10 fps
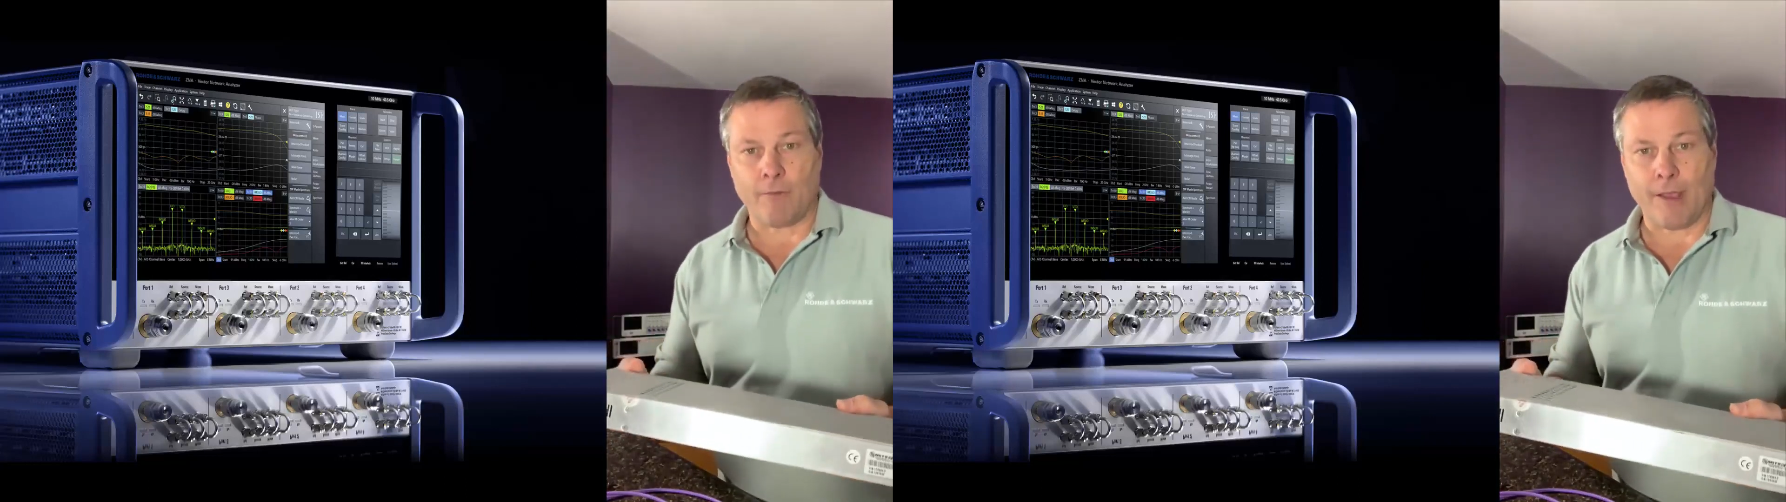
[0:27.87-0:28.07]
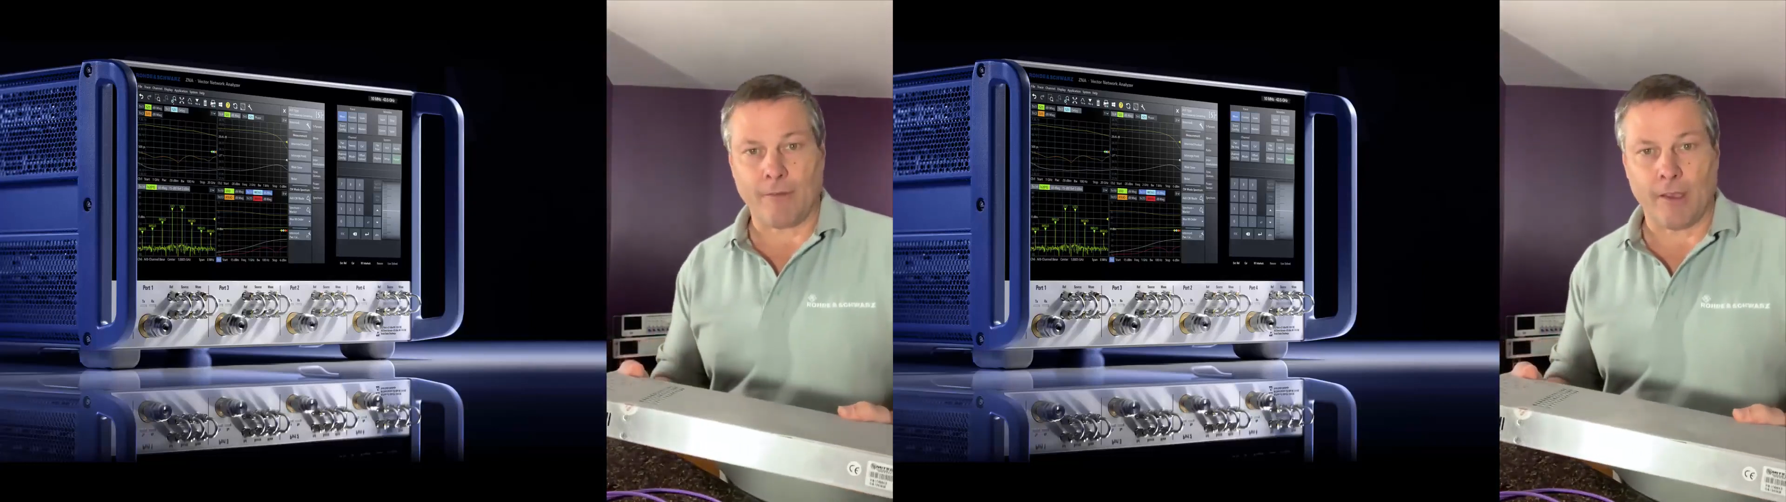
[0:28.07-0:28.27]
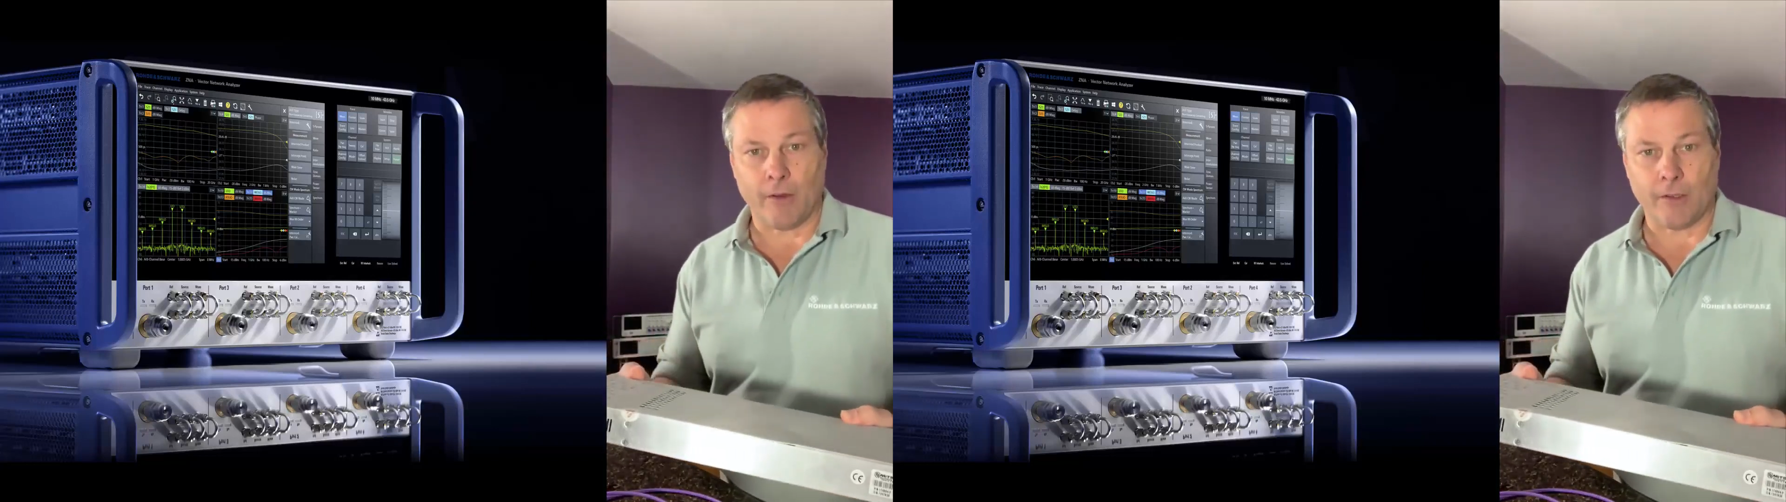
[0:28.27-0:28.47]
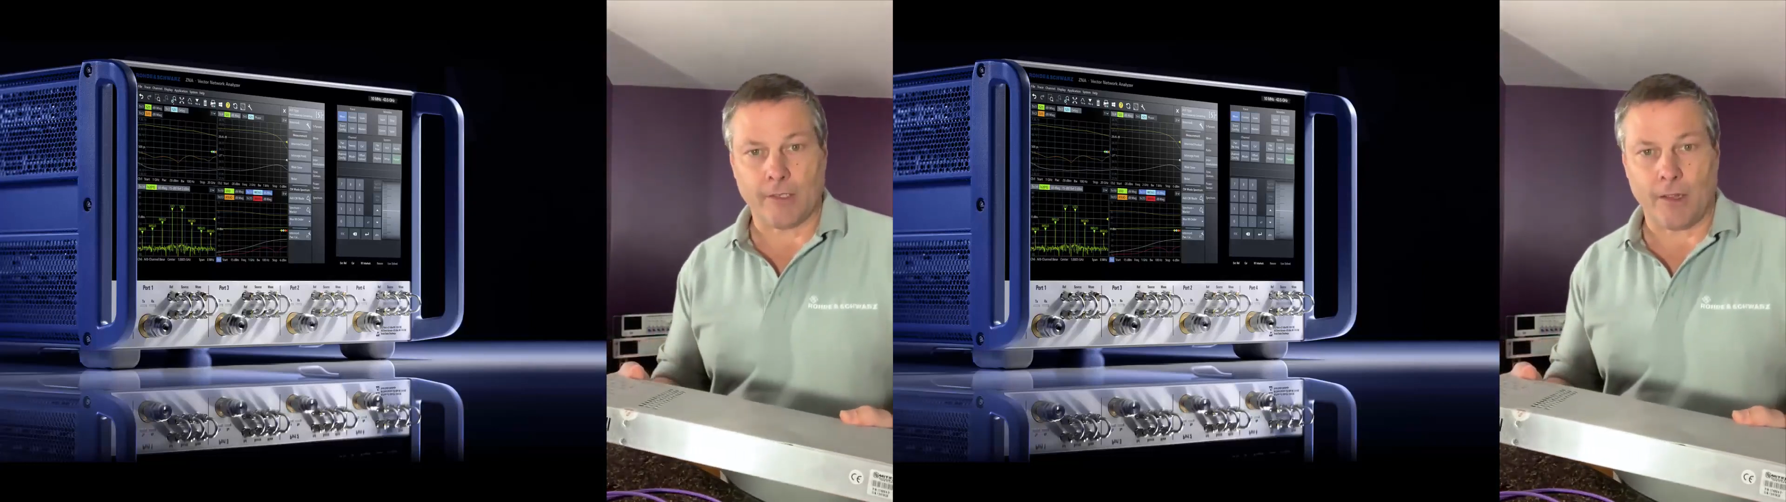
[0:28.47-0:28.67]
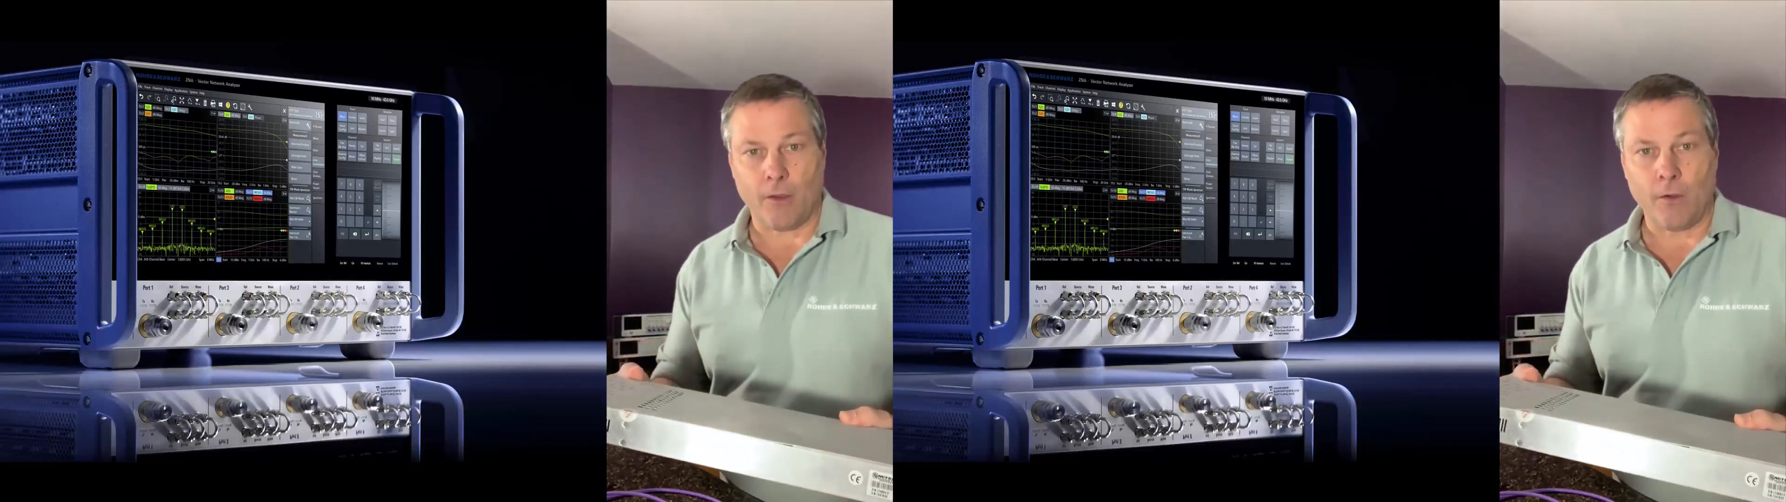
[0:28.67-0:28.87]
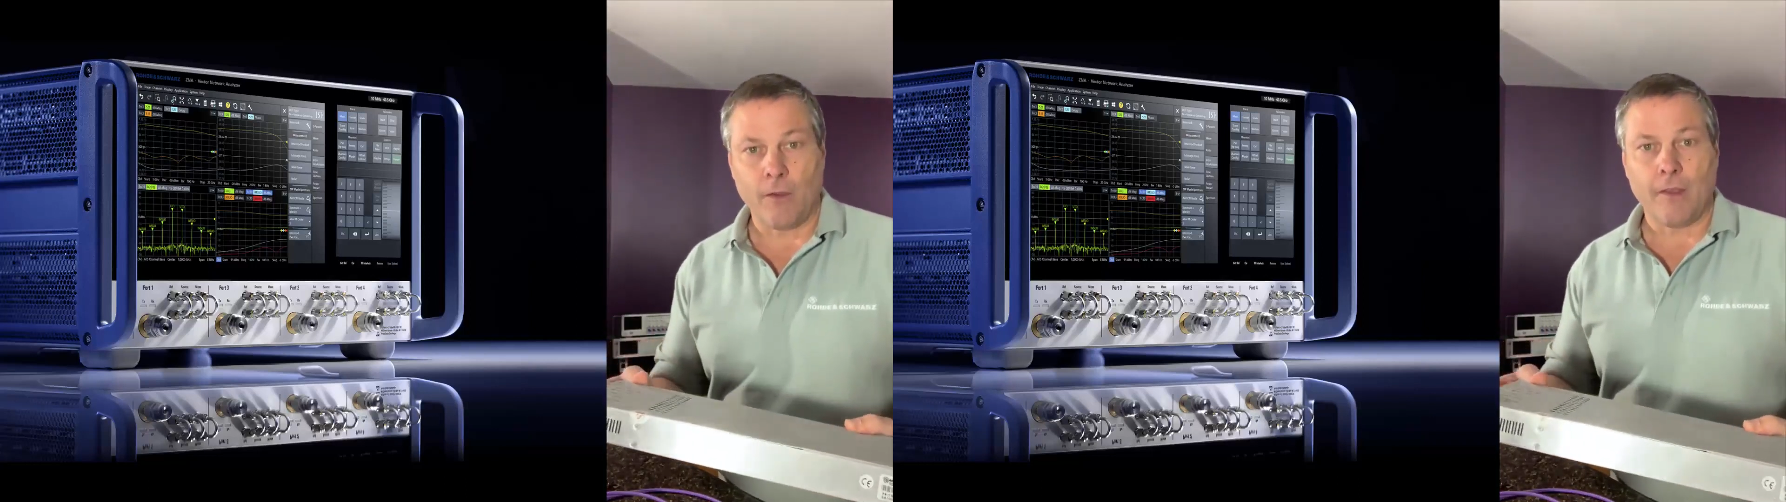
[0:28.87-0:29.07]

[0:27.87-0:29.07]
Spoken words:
gigahertz LO,